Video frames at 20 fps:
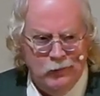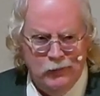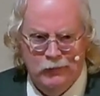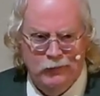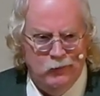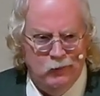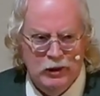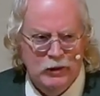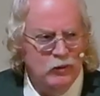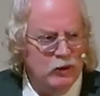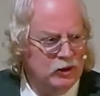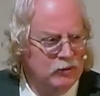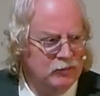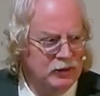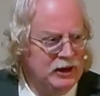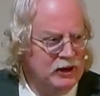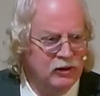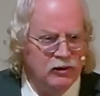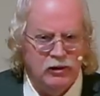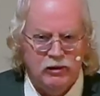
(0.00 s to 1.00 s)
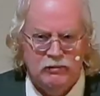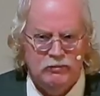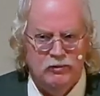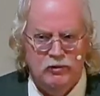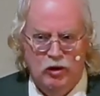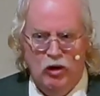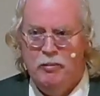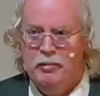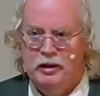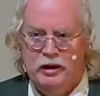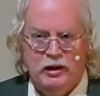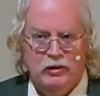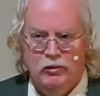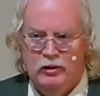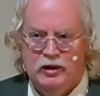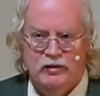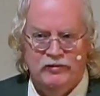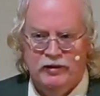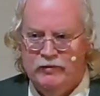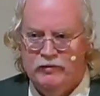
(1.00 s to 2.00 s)
we wouldn't be here. Nobody would
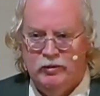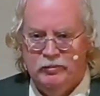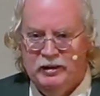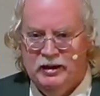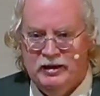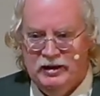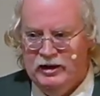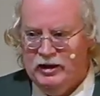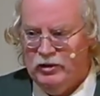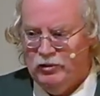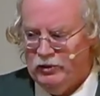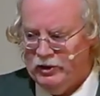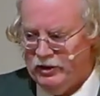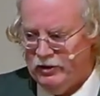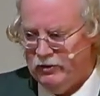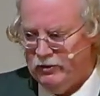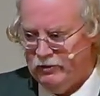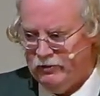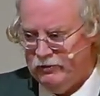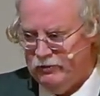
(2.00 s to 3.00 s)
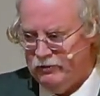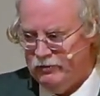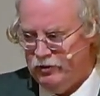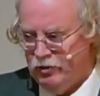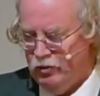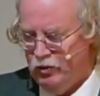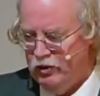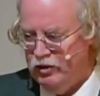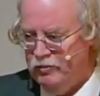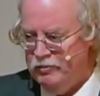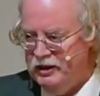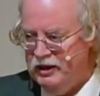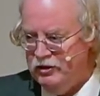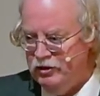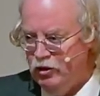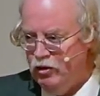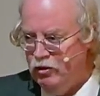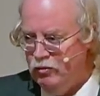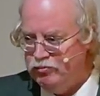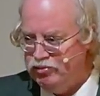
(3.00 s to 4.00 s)
have ever been anywhere. There would have been
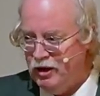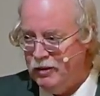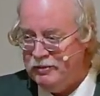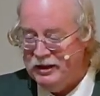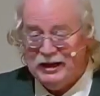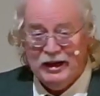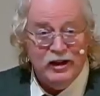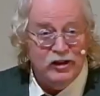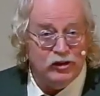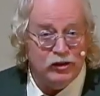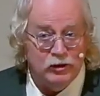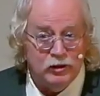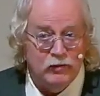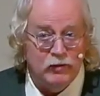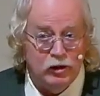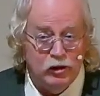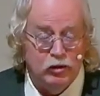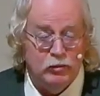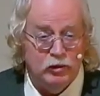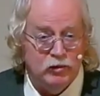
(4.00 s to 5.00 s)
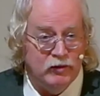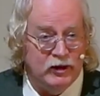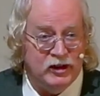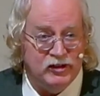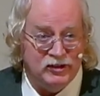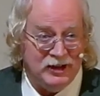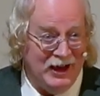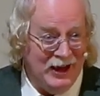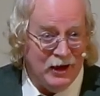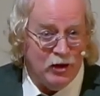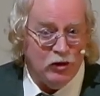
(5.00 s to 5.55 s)
no propagation of the human race at